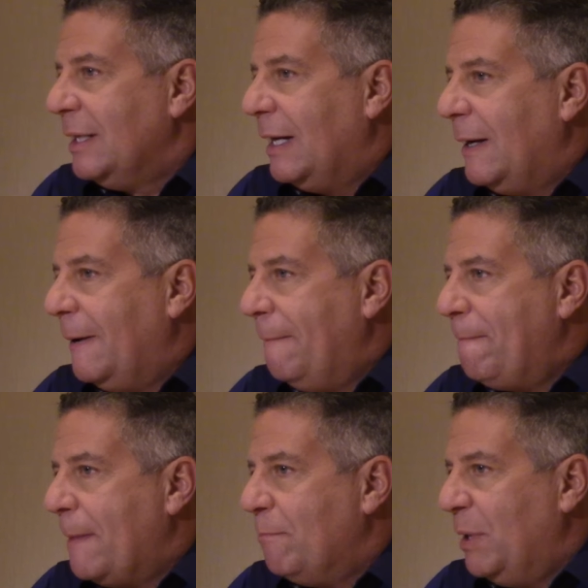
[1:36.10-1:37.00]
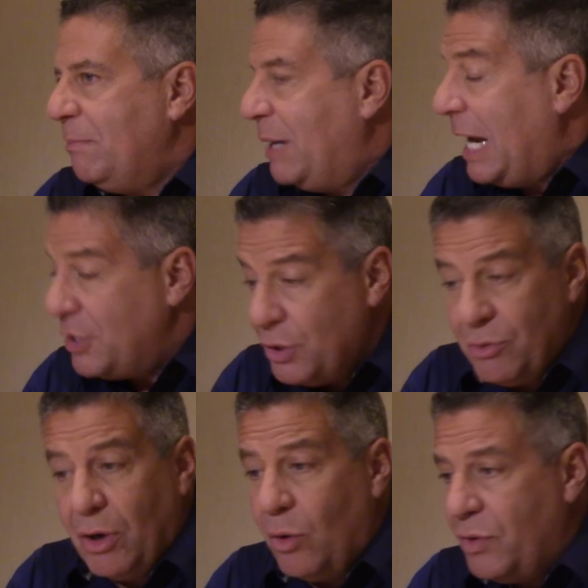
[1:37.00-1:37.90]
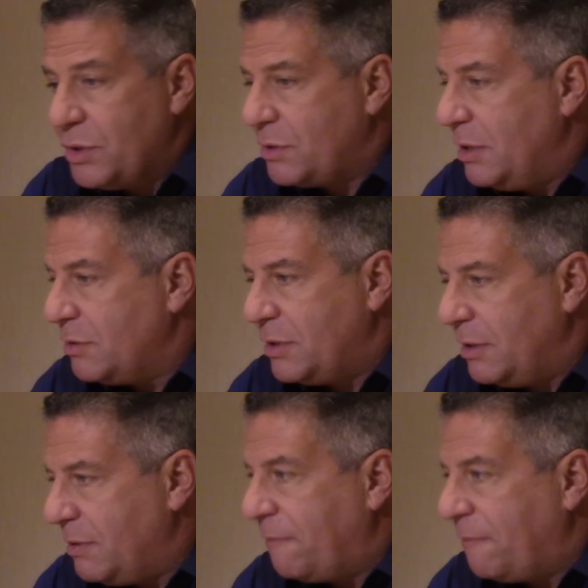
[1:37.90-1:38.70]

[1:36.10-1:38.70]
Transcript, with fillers: Um, but, but I do know there's, there's uh, the